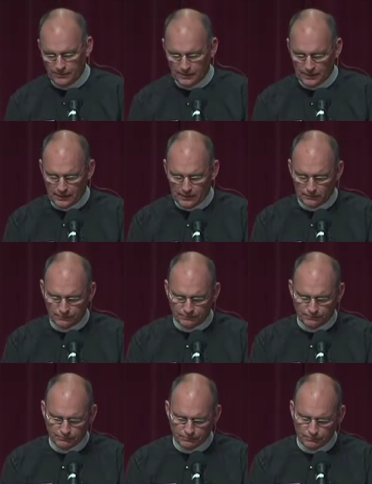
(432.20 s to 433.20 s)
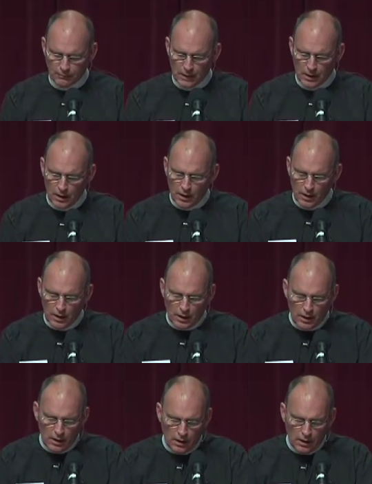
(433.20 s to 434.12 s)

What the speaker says: (silence)